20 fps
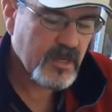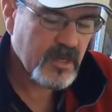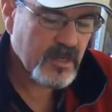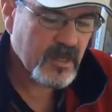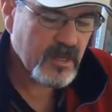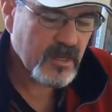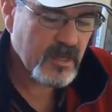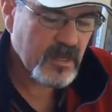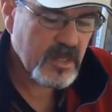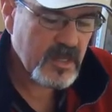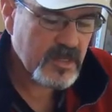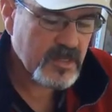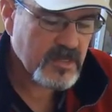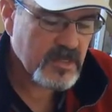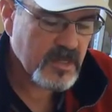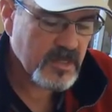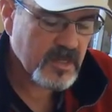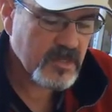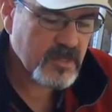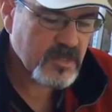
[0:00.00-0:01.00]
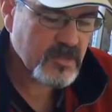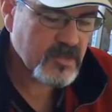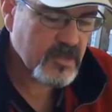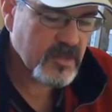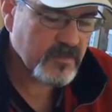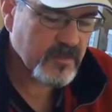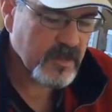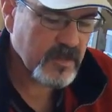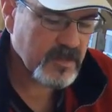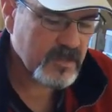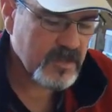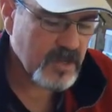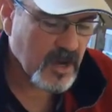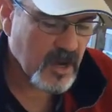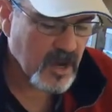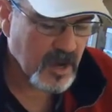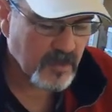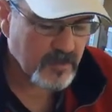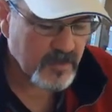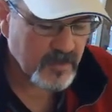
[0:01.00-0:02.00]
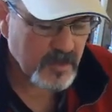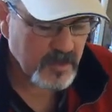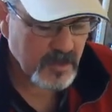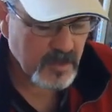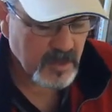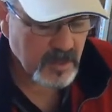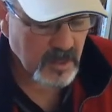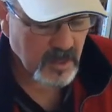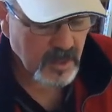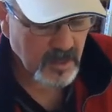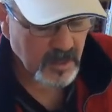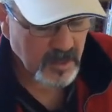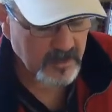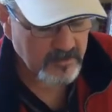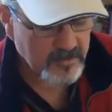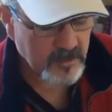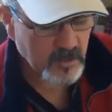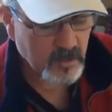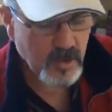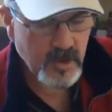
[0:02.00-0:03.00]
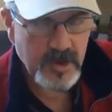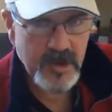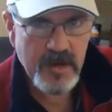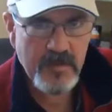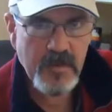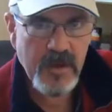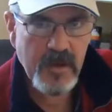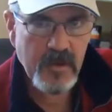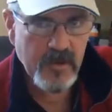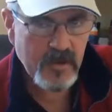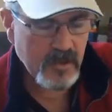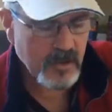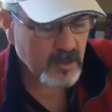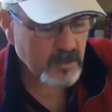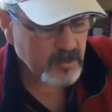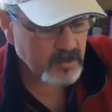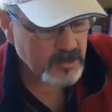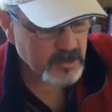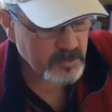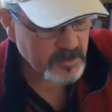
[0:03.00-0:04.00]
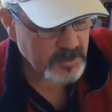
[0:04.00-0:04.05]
the heat sink is sort of on the top. If you're worried about, too